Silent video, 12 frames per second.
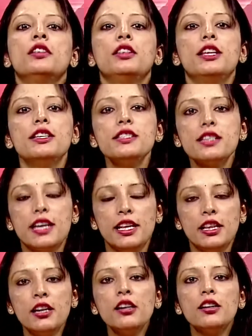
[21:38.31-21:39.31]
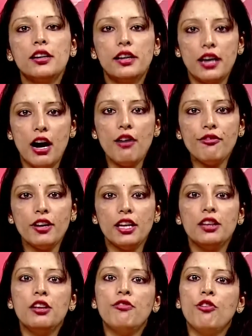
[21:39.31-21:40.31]
this in a graph
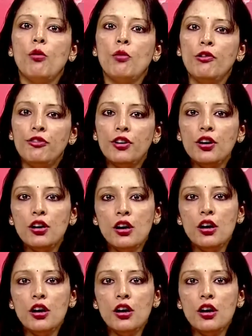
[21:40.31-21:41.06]
in the form of a